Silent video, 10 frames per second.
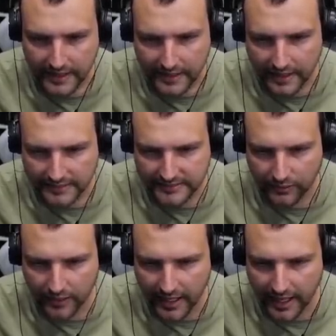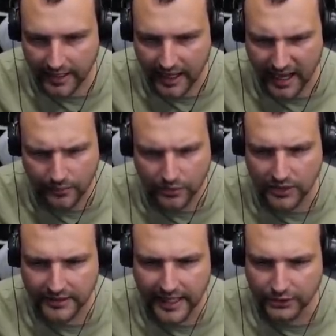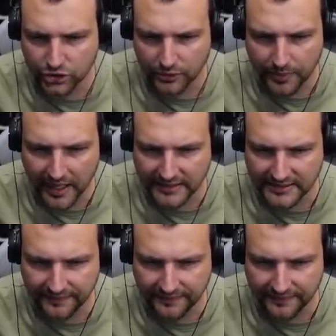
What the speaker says: That's okay. I would not act surprised if